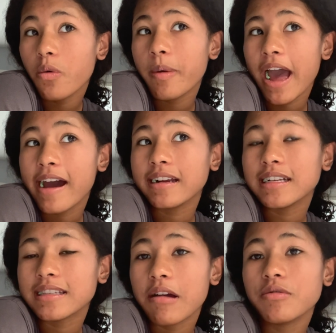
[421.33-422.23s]
bad because
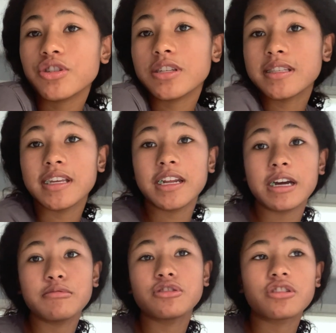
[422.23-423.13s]
I was just sitting
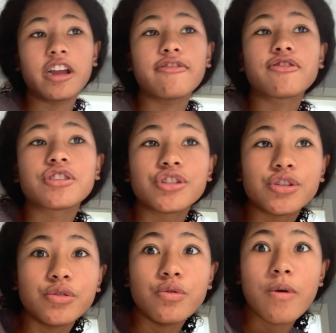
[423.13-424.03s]
up straight for
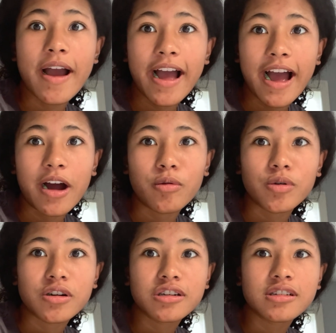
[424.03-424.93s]
2
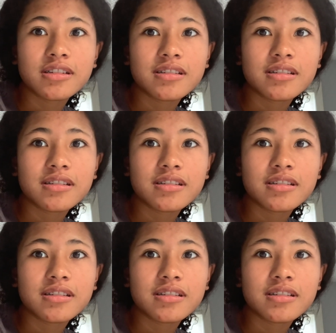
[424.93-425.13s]
hours.